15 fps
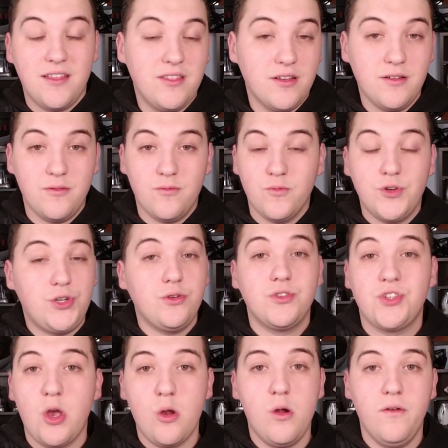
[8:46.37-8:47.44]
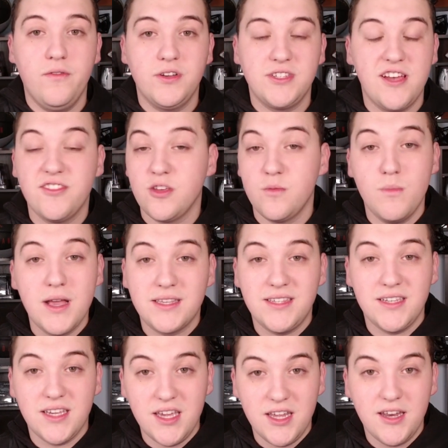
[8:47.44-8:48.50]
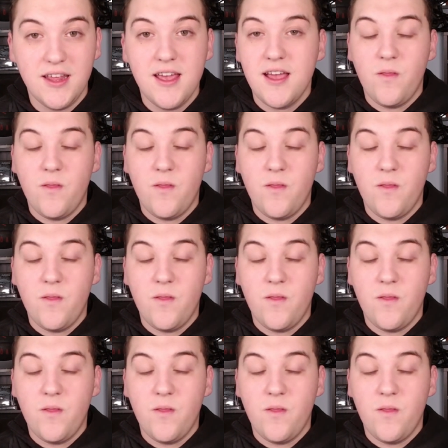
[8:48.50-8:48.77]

the reduced turnovers, now that they're mixing in